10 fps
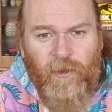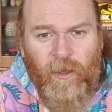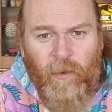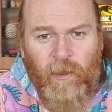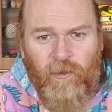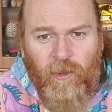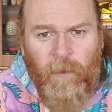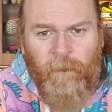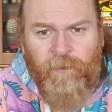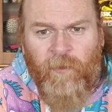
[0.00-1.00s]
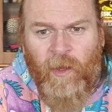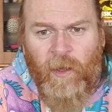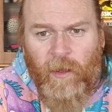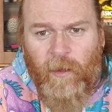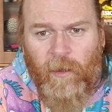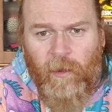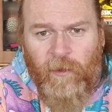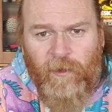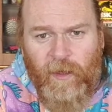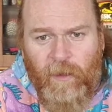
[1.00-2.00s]
Do you know what, Tom? You're
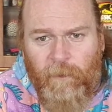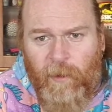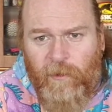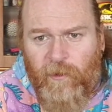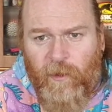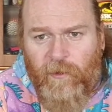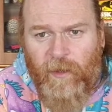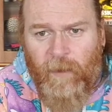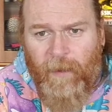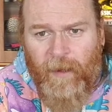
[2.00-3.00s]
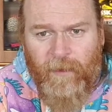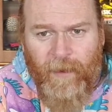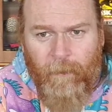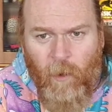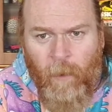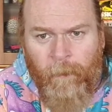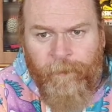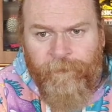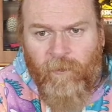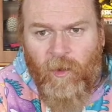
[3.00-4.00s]
the second person that said about Da
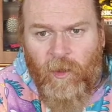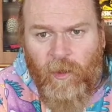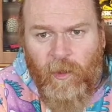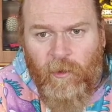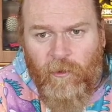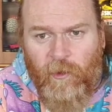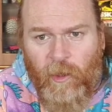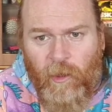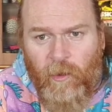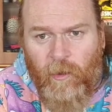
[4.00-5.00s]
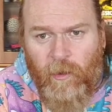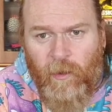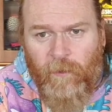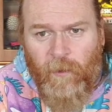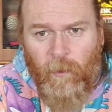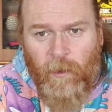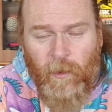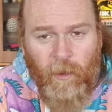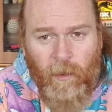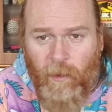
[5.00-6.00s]
Bomb. So if you want
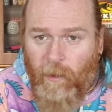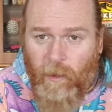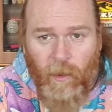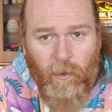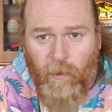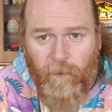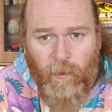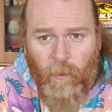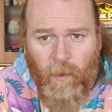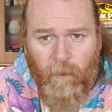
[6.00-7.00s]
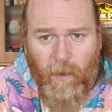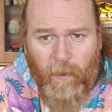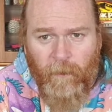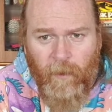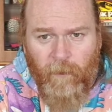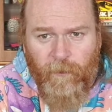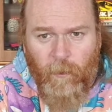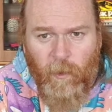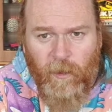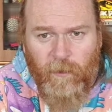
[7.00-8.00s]
to
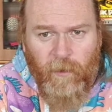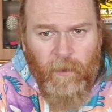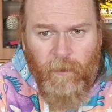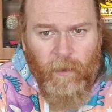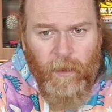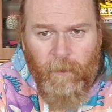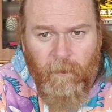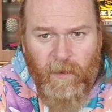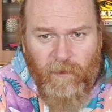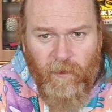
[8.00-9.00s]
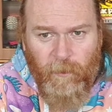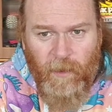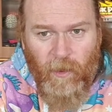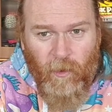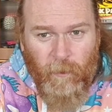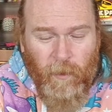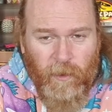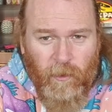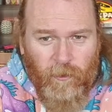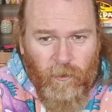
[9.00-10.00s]
like message me on
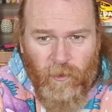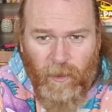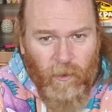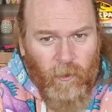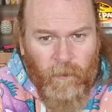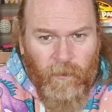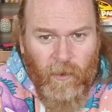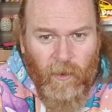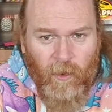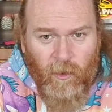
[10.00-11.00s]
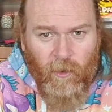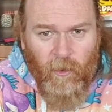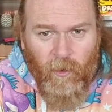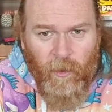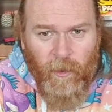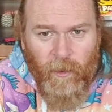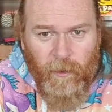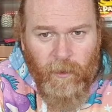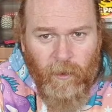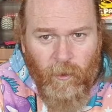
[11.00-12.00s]
my YouTube channel,
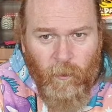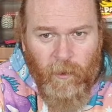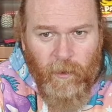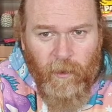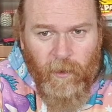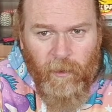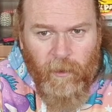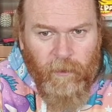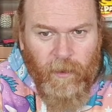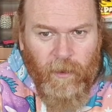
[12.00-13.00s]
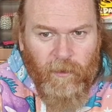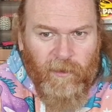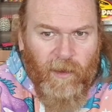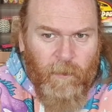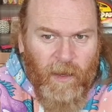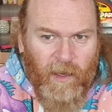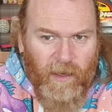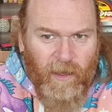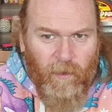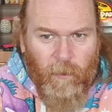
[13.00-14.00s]
or you know, on one of the things, give me a
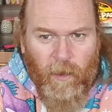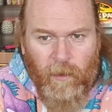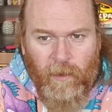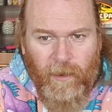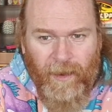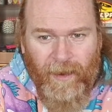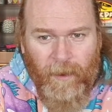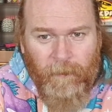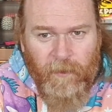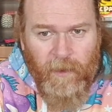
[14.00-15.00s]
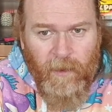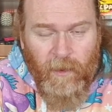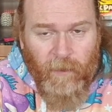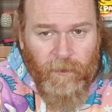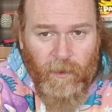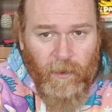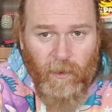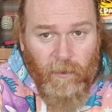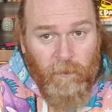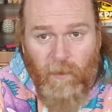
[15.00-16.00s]
link of where I can get it. If you
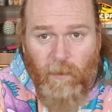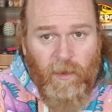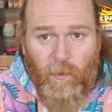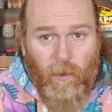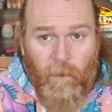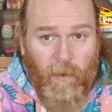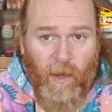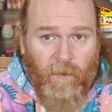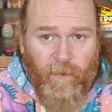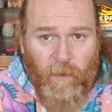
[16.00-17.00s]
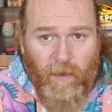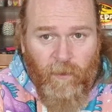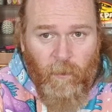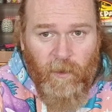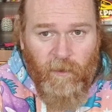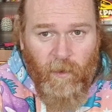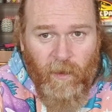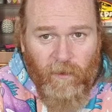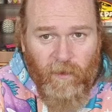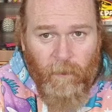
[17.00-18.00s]
know, maybe you want to buy it for me. If you want to
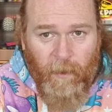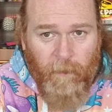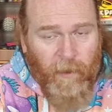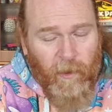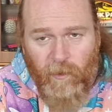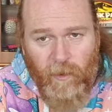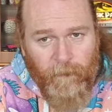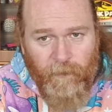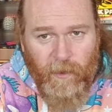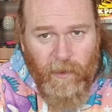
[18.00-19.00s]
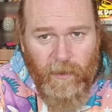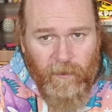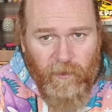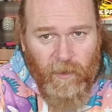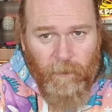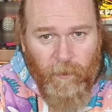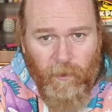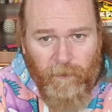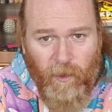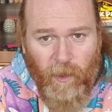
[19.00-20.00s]
donate to the PayPal, the link's in the
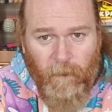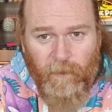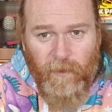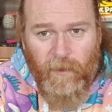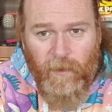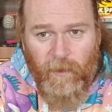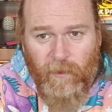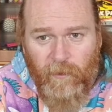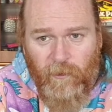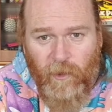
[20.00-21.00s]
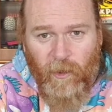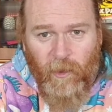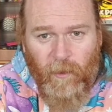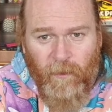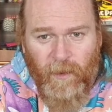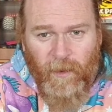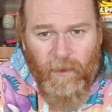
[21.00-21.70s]
profile. So